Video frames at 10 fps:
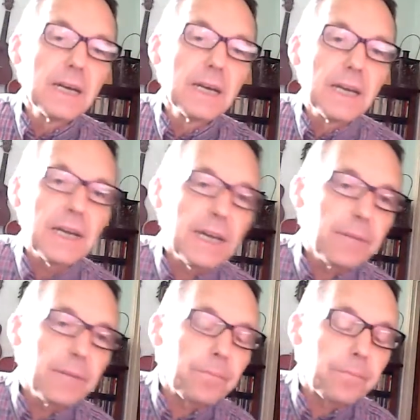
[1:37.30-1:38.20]
he
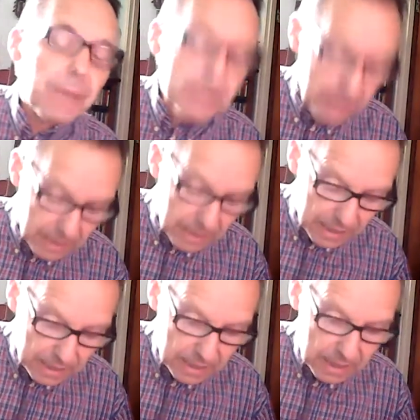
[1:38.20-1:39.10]

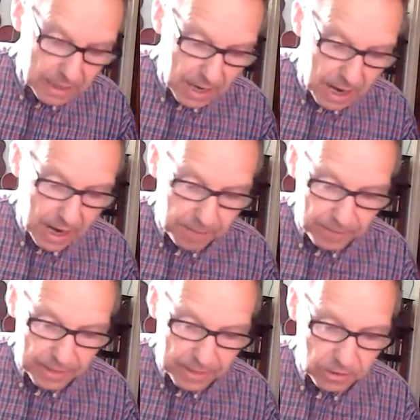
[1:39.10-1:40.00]
basically
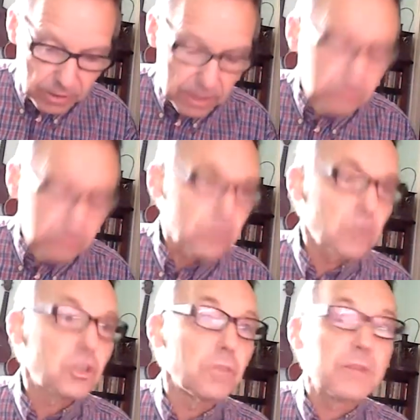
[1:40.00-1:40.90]
has got his own
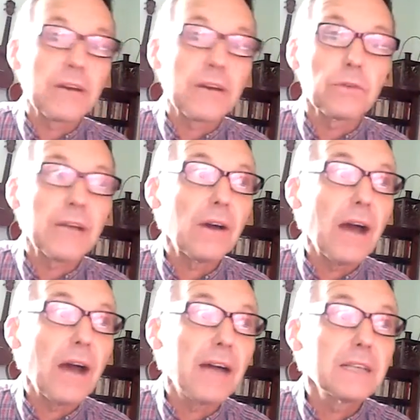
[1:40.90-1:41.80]
YouTube channel now
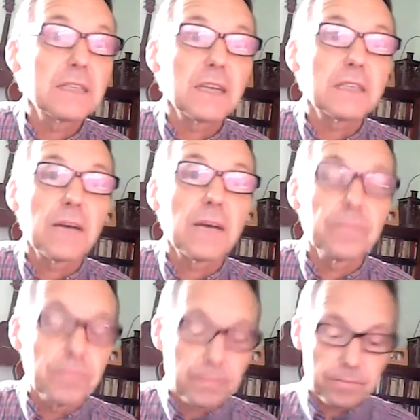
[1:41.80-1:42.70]
and does
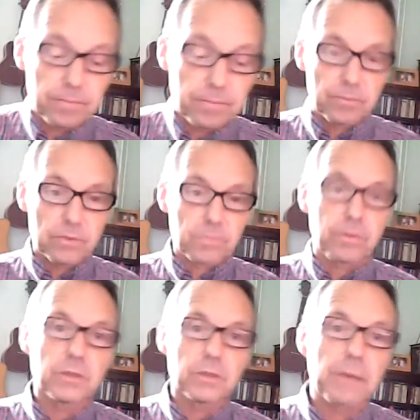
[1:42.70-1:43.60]

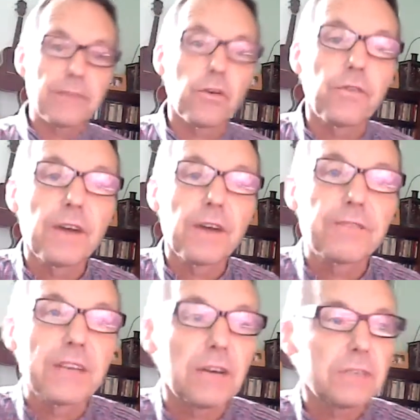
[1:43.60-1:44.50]
puts about 4 or 5
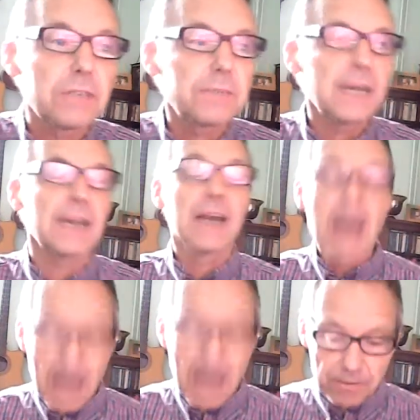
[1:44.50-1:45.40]
videos up a day.
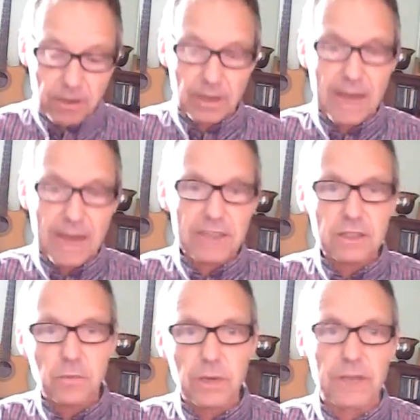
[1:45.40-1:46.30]
Have a look, Alistair
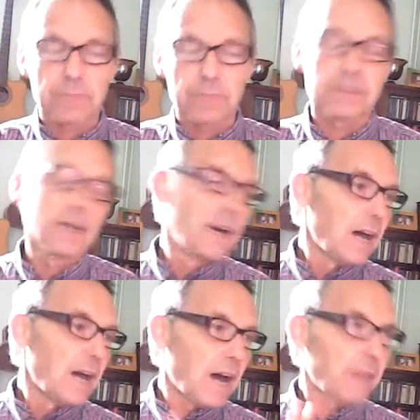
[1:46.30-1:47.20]
Williams.
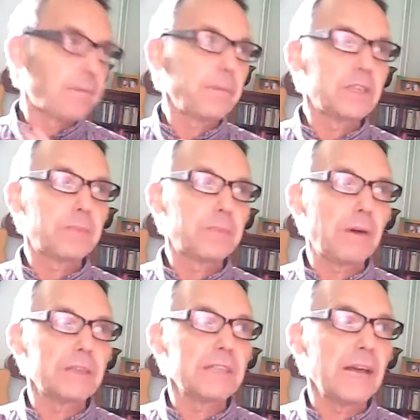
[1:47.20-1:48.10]
I probably spelt
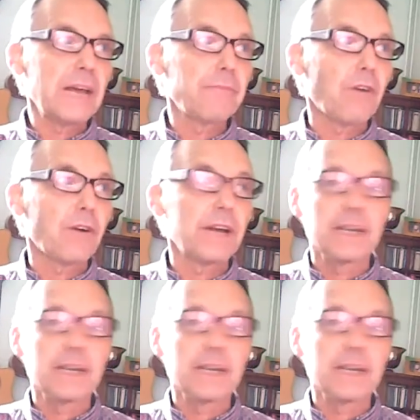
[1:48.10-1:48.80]
his name wrong in